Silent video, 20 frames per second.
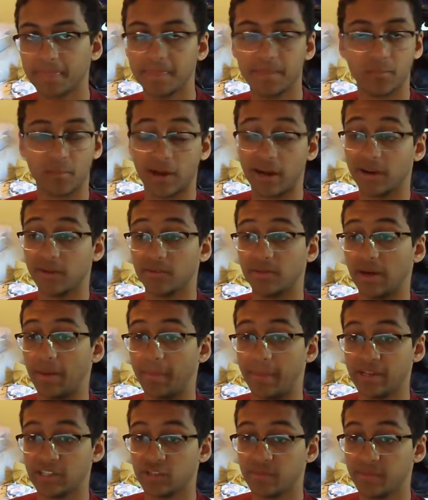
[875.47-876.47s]
Wow,
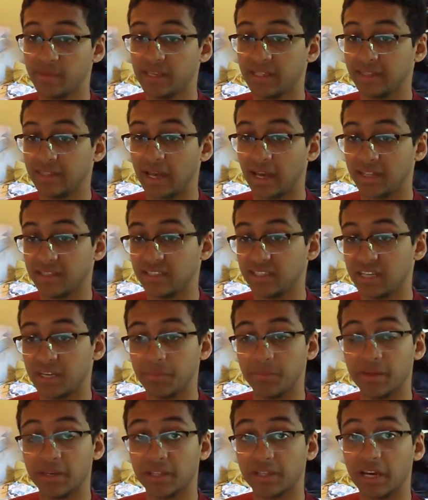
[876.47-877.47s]
imagine being 19
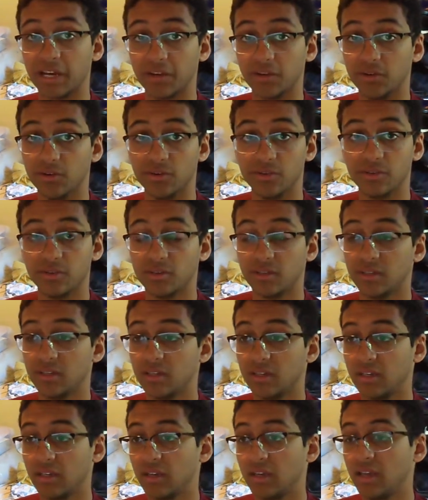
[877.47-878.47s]
and being that good.
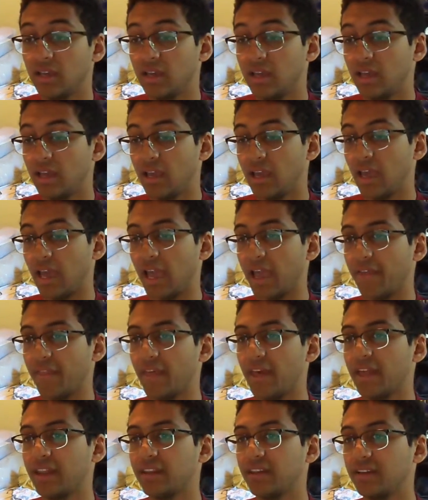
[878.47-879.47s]
And
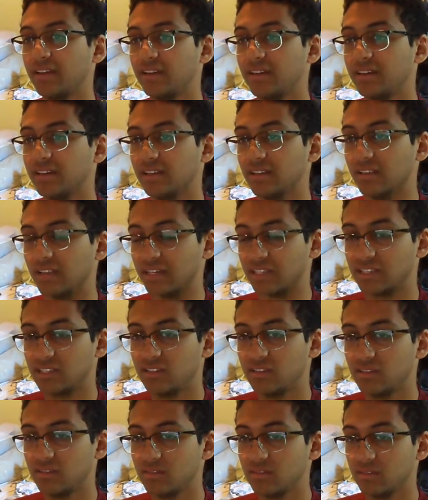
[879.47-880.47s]
then like
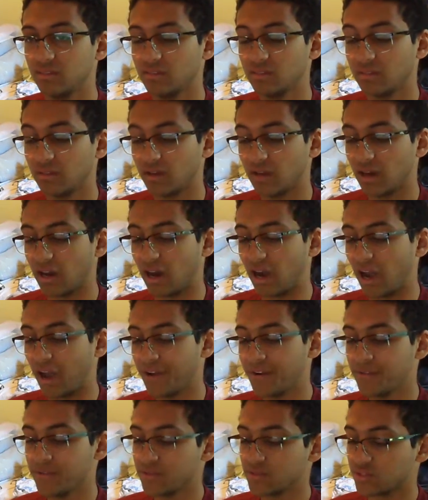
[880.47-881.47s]

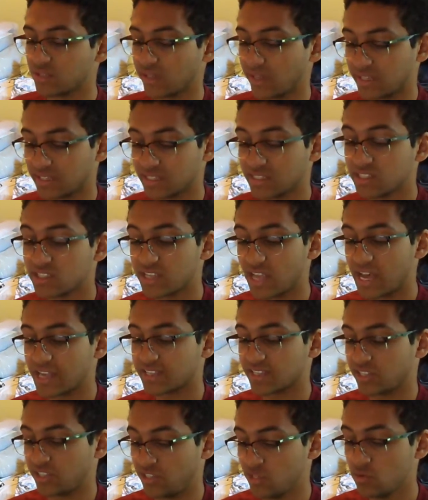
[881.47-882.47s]
I was like, just
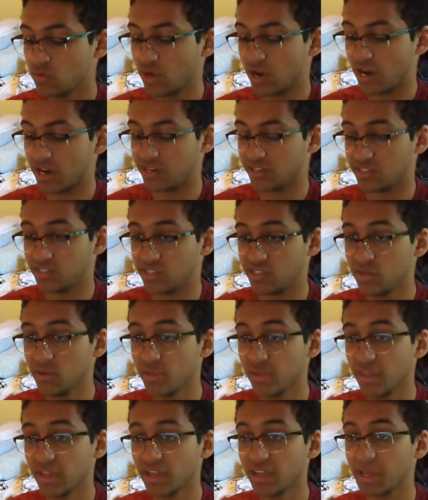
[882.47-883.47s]
asking you guys, do you
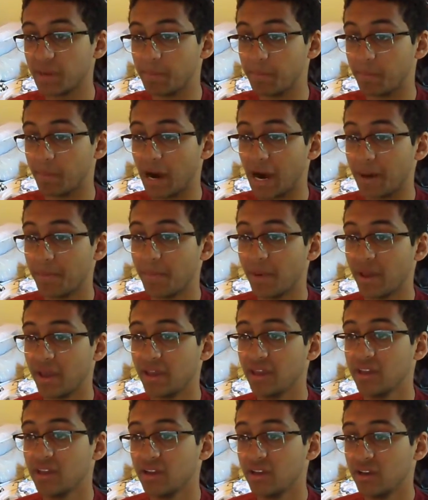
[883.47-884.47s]
think
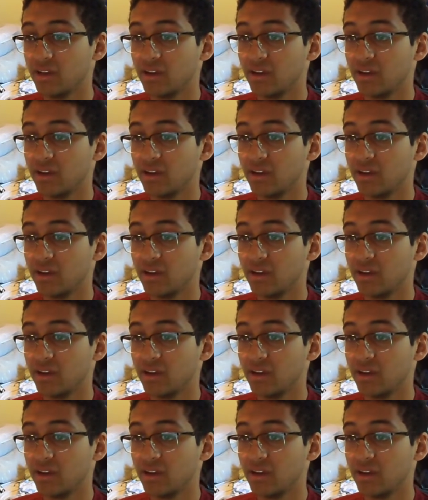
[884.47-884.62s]
Mbappe